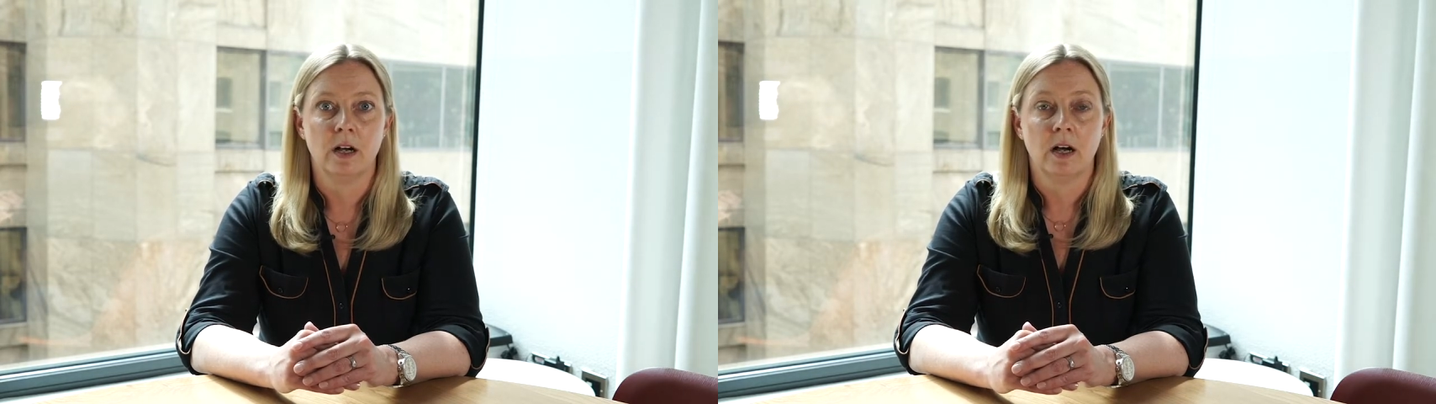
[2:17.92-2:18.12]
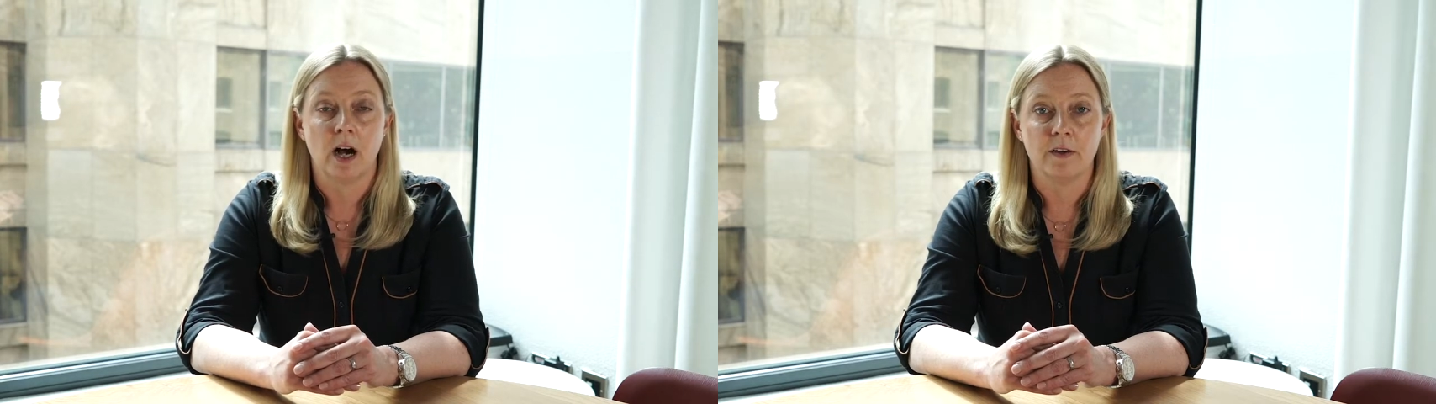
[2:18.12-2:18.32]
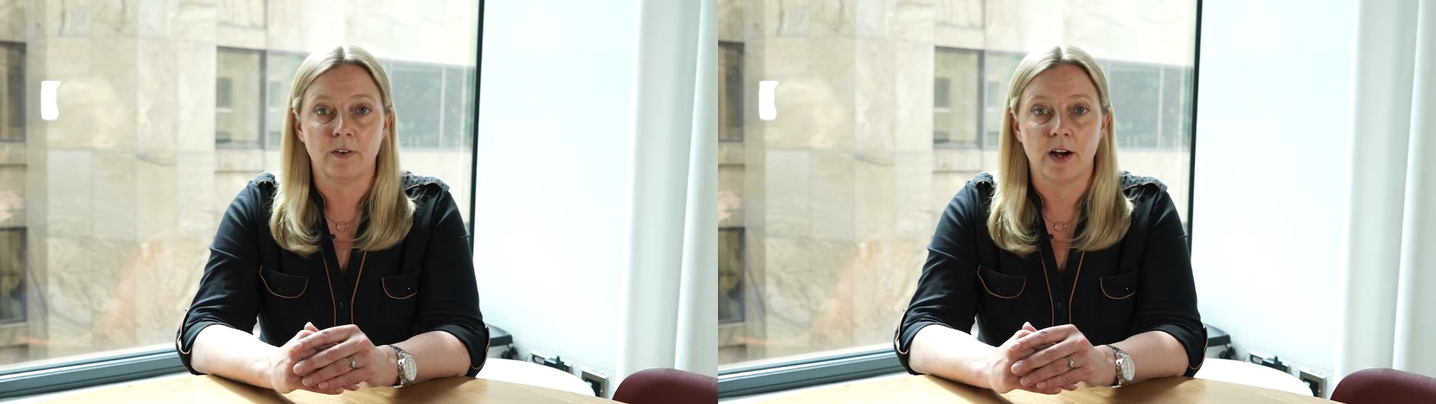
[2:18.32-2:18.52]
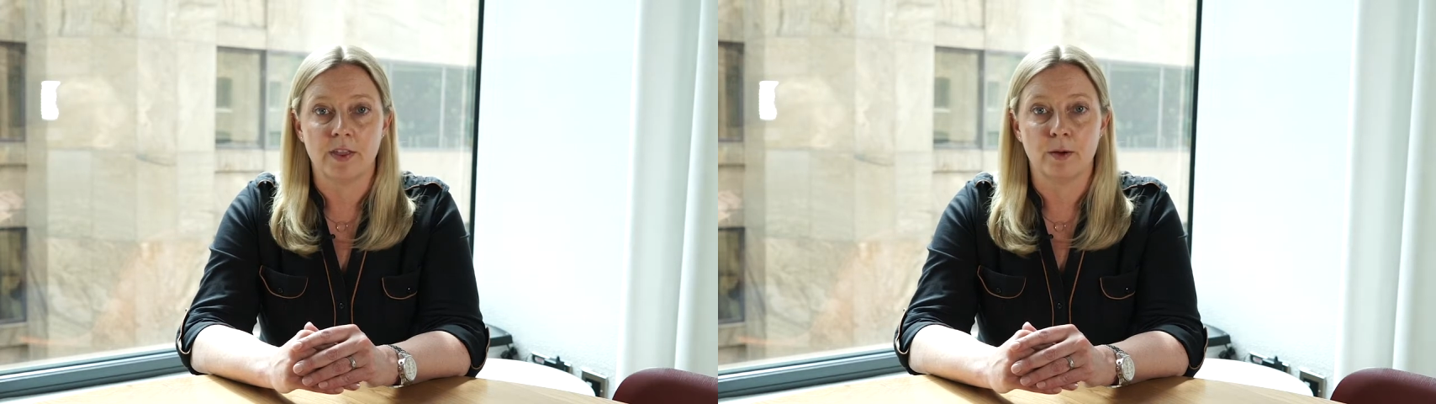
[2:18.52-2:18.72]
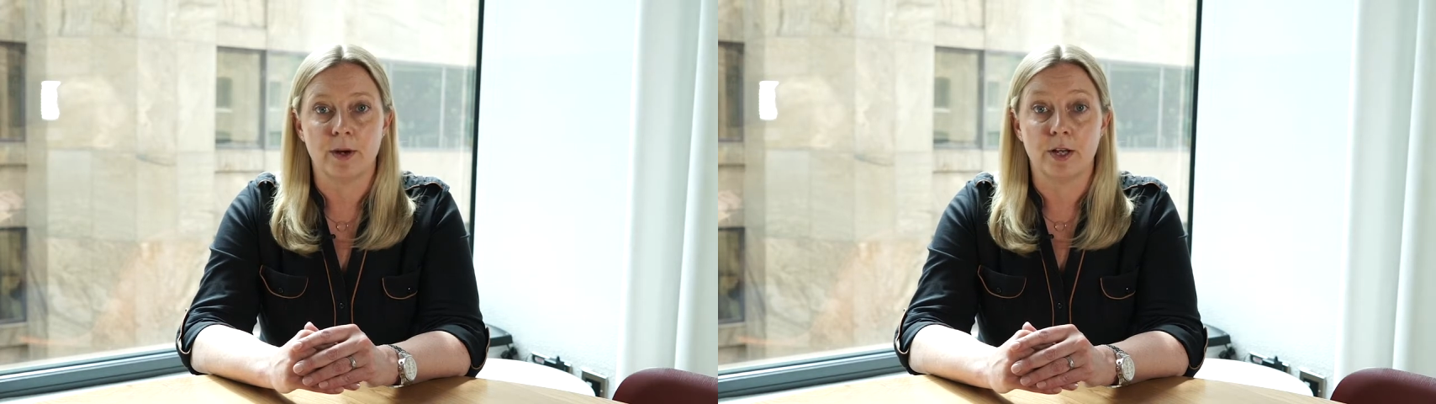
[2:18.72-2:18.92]
I find that
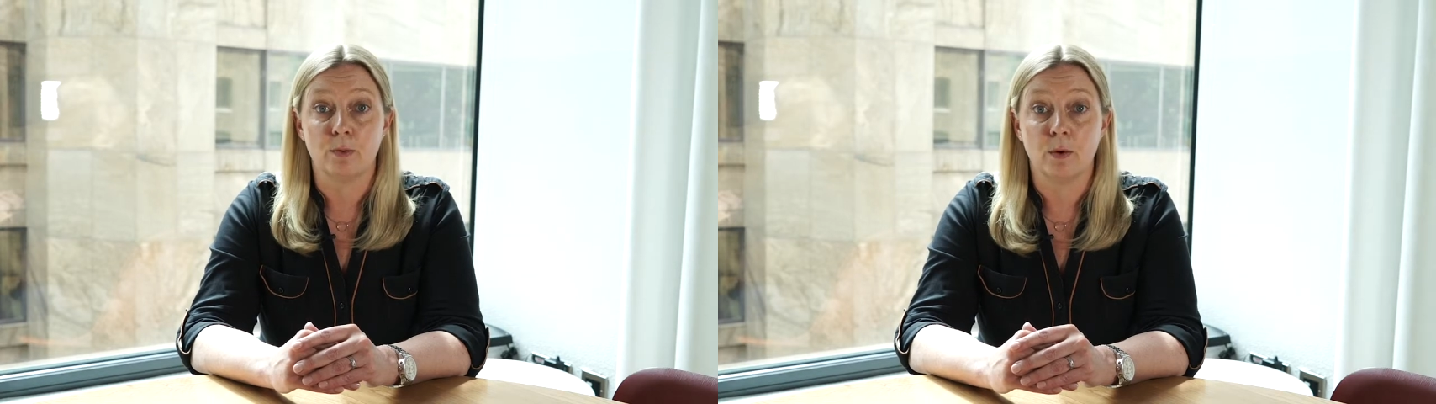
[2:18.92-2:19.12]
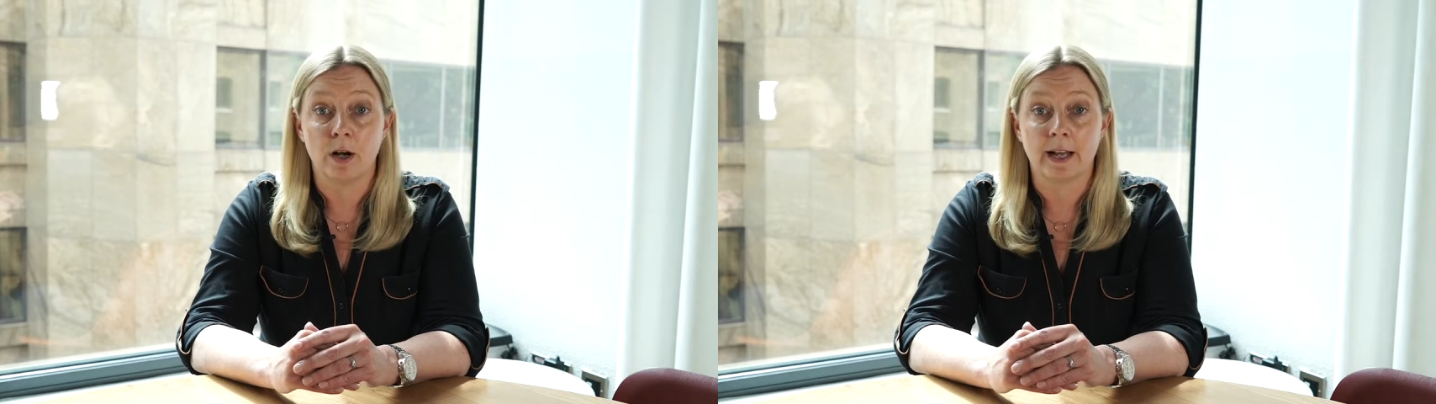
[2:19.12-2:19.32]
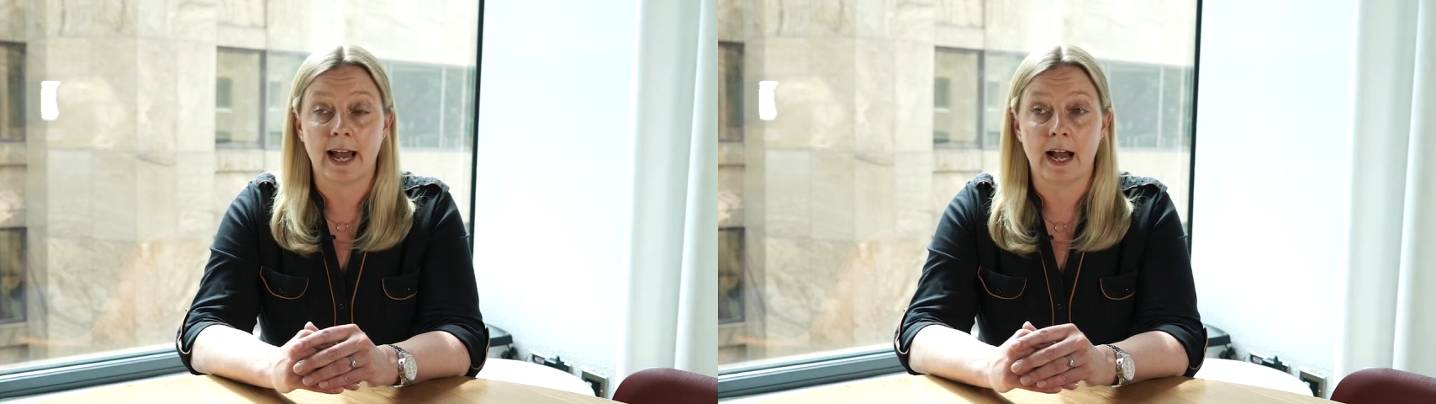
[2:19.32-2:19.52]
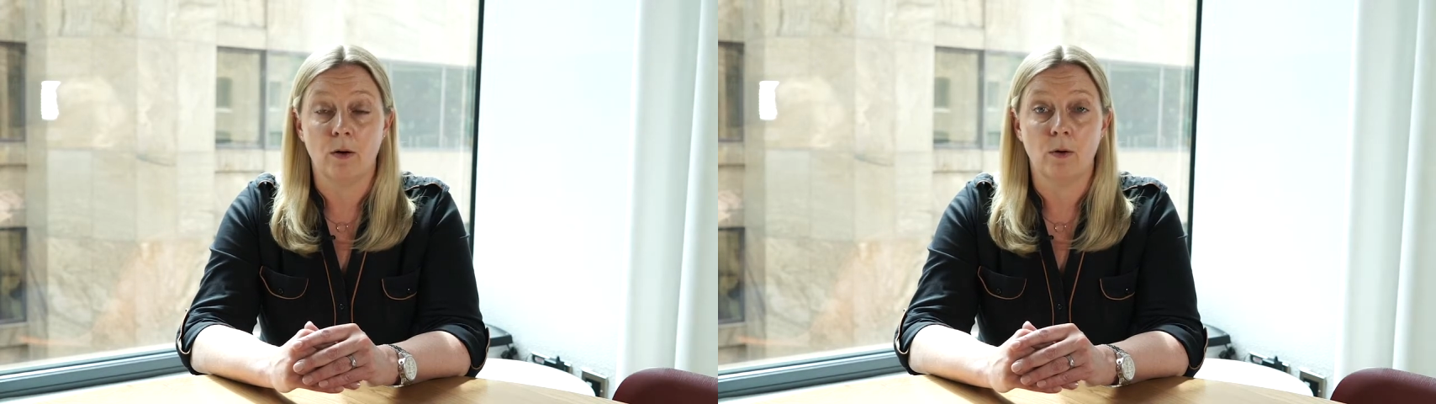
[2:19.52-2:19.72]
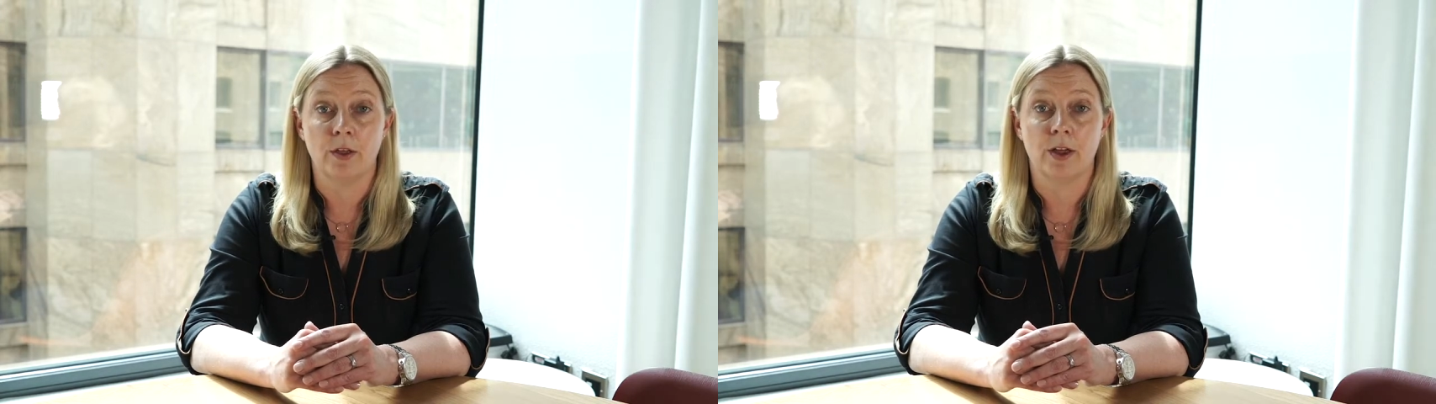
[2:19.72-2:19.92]
when you work
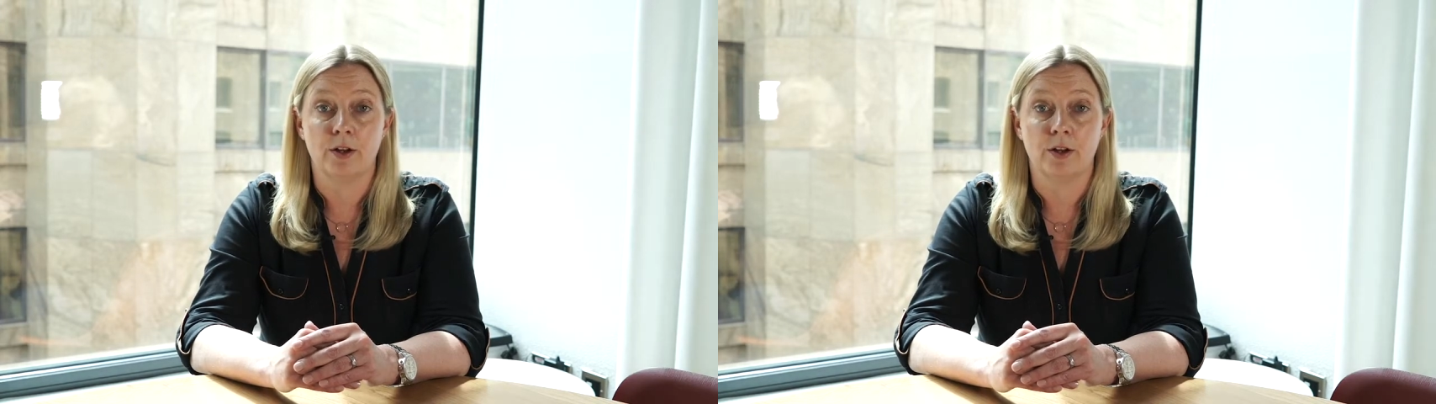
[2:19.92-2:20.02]
out that